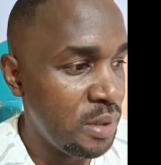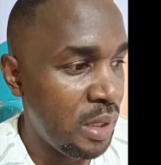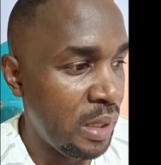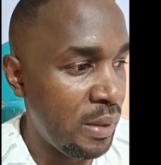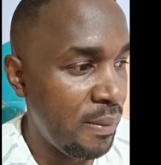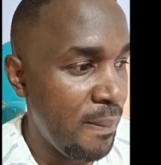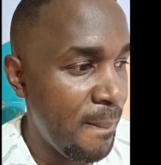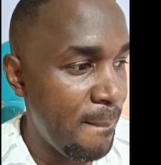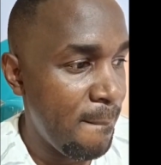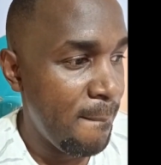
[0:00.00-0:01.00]

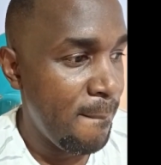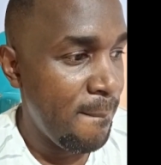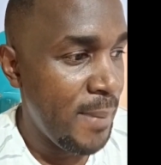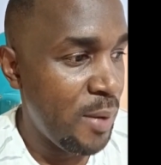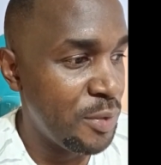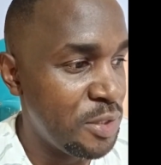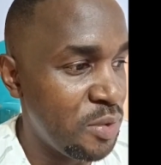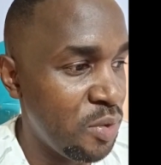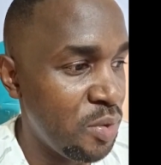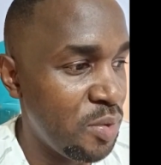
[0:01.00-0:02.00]
I wish
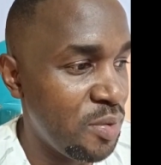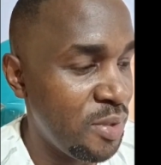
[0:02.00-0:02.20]
you